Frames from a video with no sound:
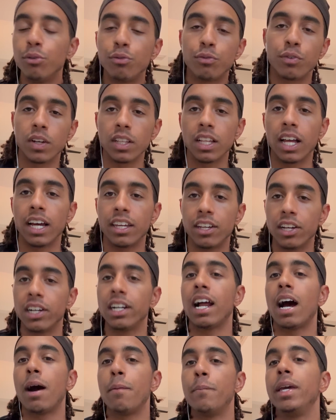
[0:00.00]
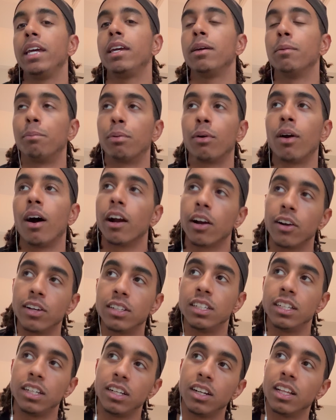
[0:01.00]
feel like you're not making
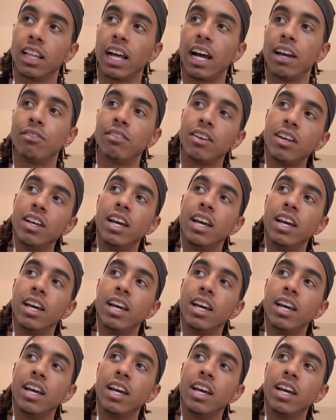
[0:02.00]
progress in your life